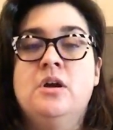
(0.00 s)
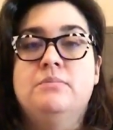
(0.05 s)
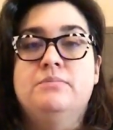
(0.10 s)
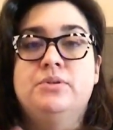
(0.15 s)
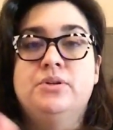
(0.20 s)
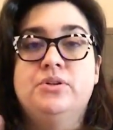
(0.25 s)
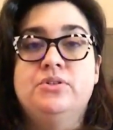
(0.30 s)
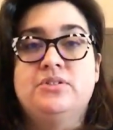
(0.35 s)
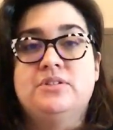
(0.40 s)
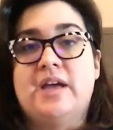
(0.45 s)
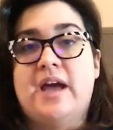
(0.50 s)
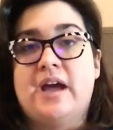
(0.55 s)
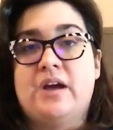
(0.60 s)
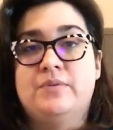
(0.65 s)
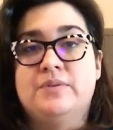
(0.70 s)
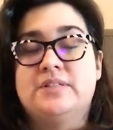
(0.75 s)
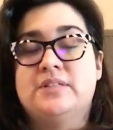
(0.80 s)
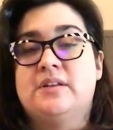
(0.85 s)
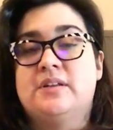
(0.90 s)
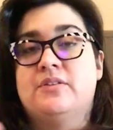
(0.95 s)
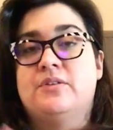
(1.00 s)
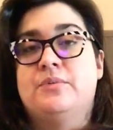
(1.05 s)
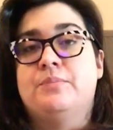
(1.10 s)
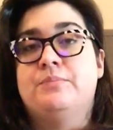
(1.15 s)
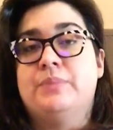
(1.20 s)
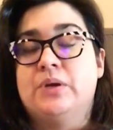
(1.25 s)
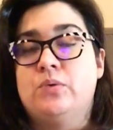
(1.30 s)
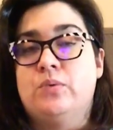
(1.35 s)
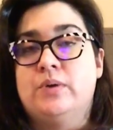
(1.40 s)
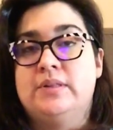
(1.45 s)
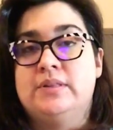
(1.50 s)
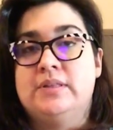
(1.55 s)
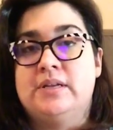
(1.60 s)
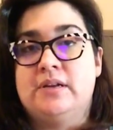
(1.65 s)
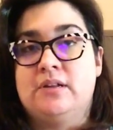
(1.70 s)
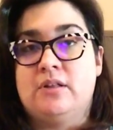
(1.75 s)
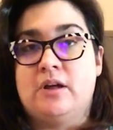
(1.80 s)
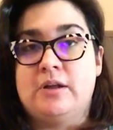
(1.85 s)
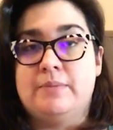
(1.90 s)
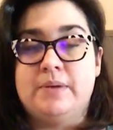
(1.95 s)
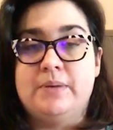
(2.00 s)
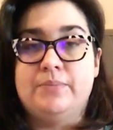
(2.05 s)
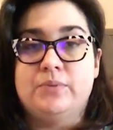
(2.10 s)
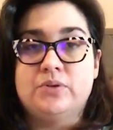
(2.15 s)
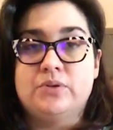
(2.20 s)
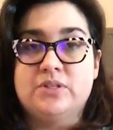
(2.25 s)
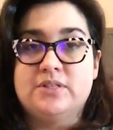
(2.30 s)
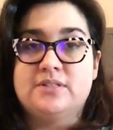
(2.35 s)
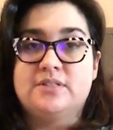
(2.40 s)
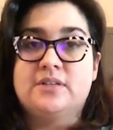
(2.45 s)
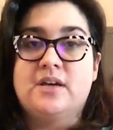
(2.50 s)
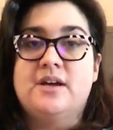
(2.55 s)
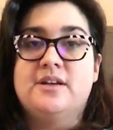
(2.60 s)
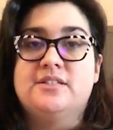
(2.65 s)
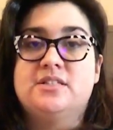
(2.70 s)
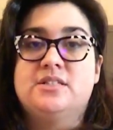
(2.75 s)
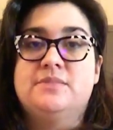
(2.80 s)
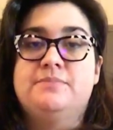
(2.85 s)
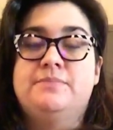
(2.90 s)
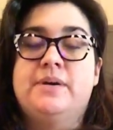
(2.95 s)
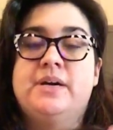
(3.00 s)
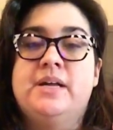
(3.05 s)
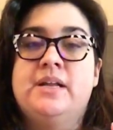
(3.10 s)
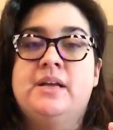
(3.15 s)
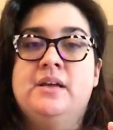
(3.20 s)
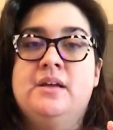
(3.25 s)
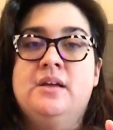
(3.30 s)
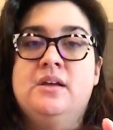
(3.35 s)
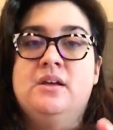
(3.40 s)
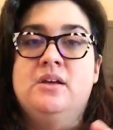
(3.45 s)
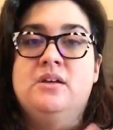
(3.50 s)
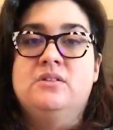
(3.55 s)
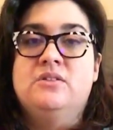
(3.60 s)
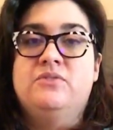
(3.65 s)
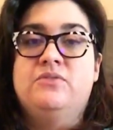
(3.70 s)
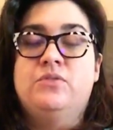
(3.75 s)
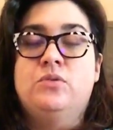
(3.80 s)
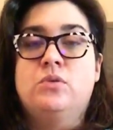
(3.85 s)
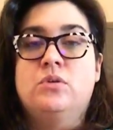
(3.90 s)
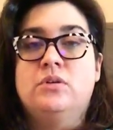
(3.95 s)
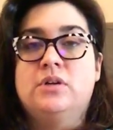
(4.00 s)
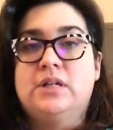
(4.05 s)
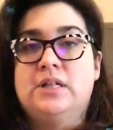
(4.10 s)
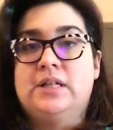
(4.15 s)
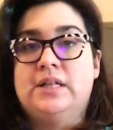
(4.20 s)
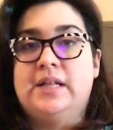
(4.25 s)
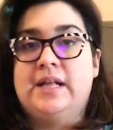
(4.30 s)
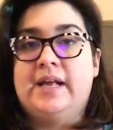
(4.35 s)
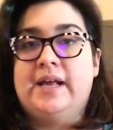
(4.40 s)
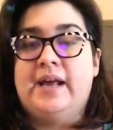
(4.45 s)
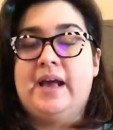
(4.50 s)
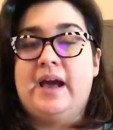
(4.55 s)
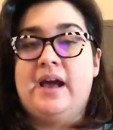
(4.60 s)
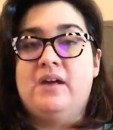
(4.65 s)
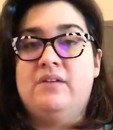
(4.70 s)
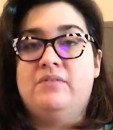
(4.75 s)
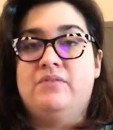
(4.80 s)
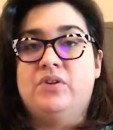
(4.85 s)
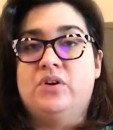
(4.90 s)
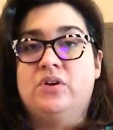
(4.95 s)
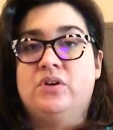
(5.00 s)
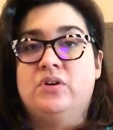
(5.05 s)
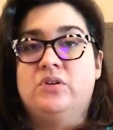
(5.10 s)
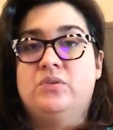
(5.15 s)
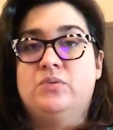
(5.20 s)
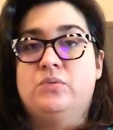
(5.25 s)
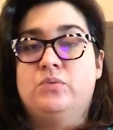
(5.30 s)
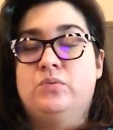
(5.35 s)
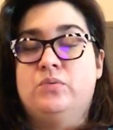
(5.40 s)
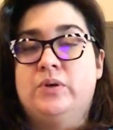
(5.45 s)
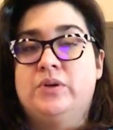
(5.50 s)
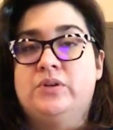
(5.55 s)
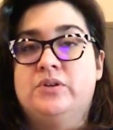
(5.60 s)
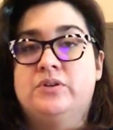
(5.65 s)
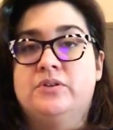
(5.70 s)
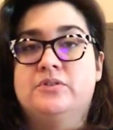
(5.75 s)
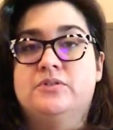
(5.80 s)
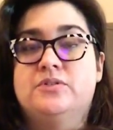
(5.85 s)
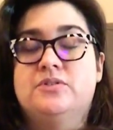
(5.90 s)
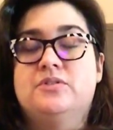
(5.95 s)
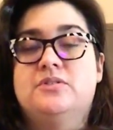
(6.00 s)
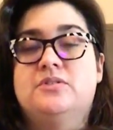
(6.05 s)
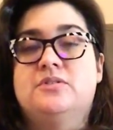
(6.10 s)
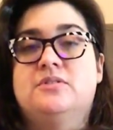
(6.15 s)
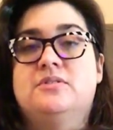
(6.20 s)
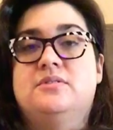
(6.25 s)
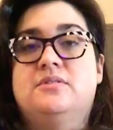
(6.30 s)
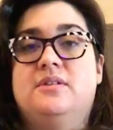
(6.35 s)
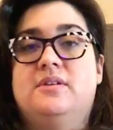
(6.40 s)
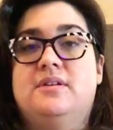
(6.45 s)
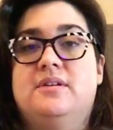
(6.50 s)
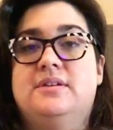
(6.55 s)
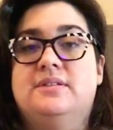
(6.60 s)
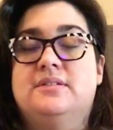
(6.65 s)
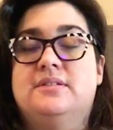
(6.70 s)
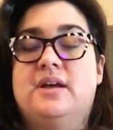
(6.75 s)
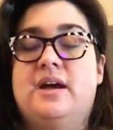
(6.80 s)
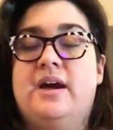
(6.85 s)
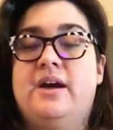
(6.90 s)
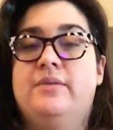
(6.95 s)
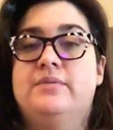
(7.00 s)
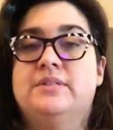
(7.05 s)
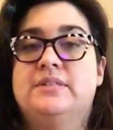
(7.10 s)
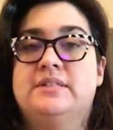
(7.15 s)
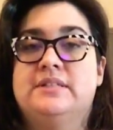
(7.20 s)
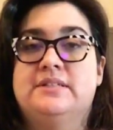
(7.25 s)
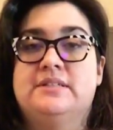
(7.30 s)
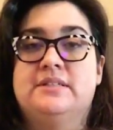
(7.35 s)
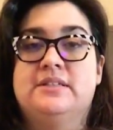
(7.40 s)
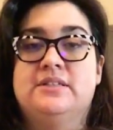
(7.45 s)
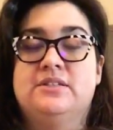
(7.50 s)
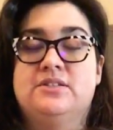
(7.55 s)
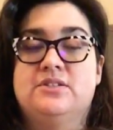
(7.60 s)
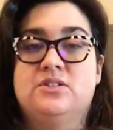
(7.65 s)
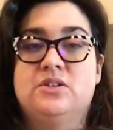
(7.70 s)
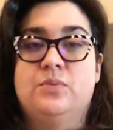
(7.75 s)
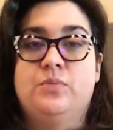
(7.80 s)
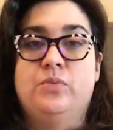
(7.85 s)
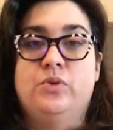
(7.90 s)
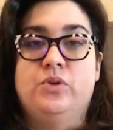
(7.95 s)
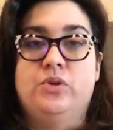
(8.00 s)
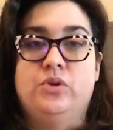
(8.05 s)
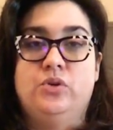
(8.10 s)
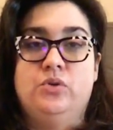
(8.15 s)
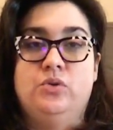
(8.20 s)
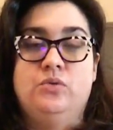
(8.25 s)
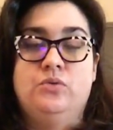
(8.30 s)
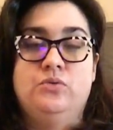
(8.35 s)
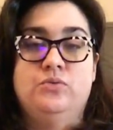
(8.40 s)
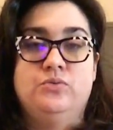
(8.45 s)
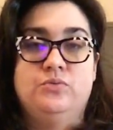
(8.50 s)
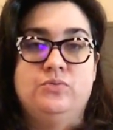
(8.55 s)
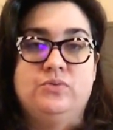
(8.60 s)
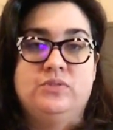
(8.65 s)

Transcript: Blue tack was another big one that a lot of people discussed, but the floral clay, I've heard wonders because I was listening to someone who,